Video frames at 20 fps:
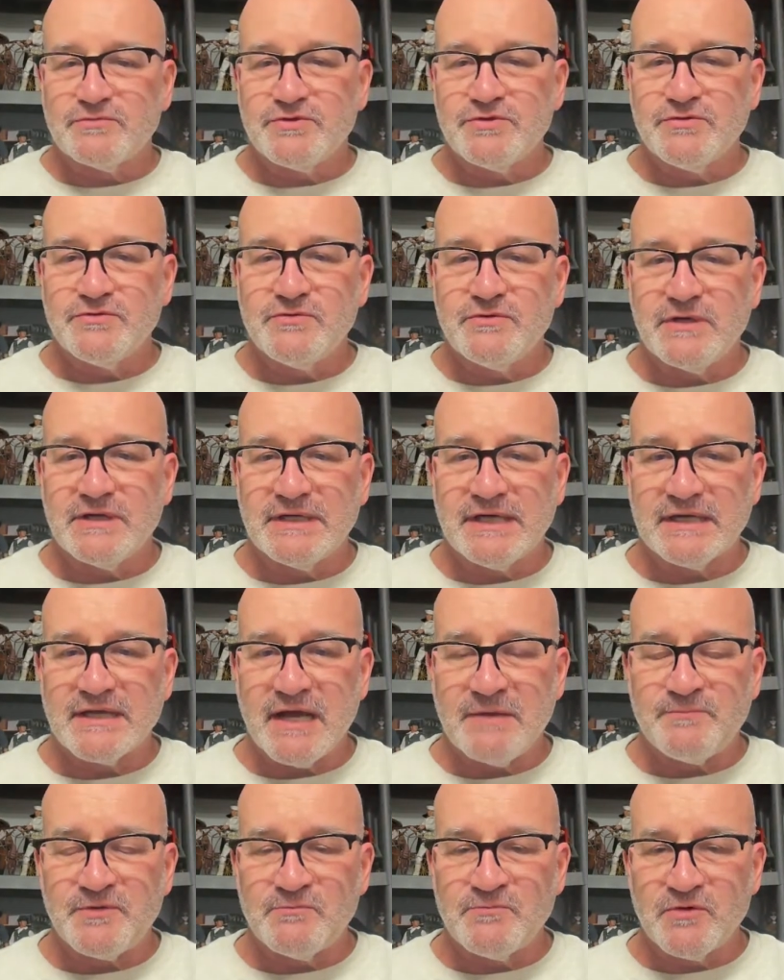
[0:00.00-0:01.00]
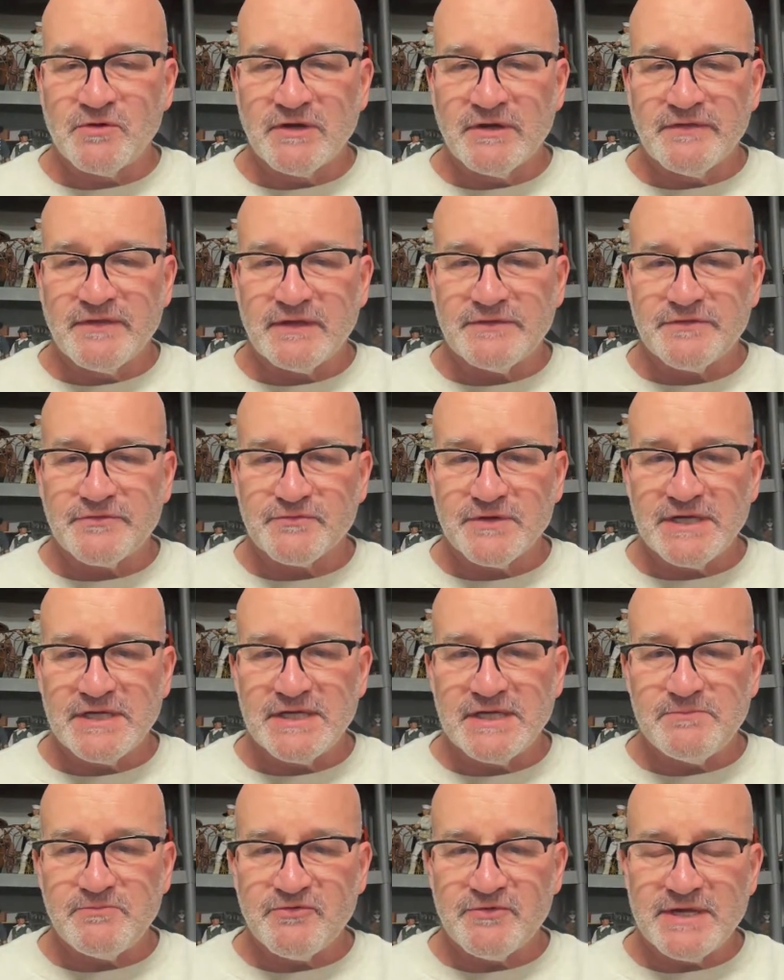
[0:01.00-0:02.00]
do a couple more of the
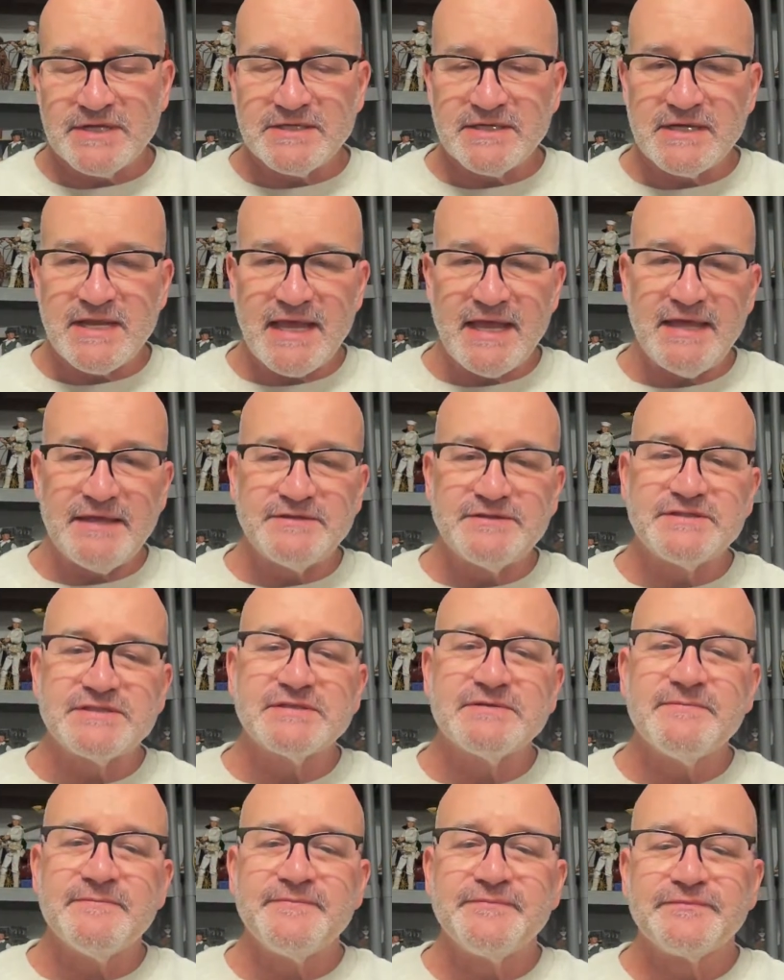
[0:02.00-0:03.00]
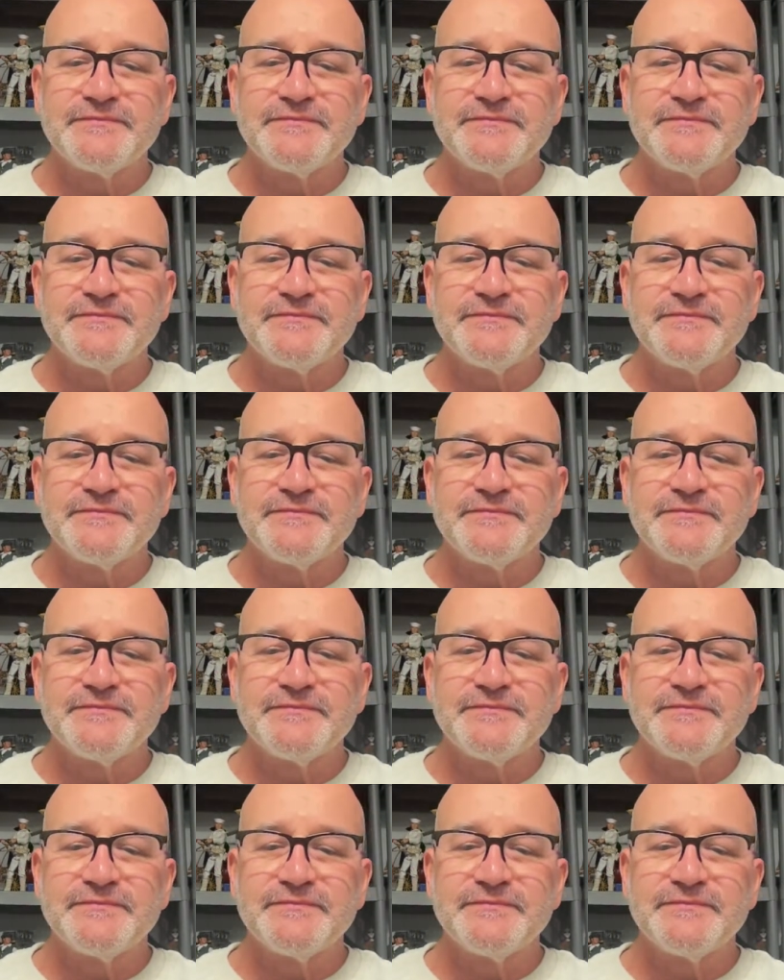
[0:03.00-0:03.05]
3D printed heads